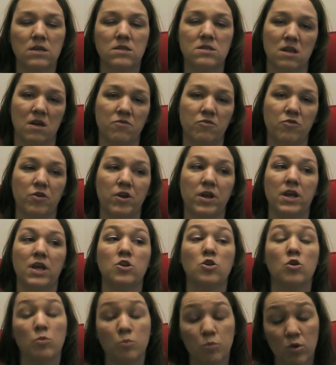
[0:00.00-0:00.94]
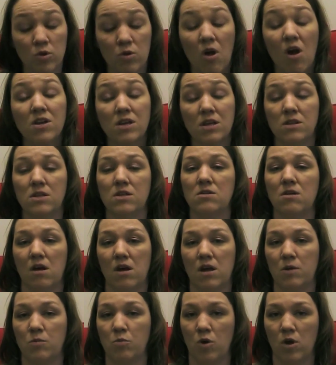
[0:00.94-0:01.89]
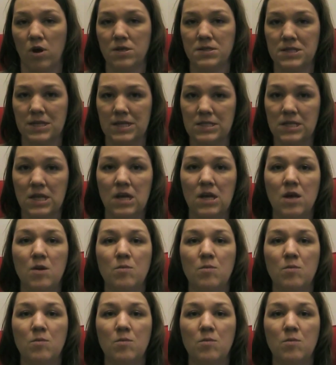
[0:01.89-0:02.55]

suffering and you're prolonging the dying process,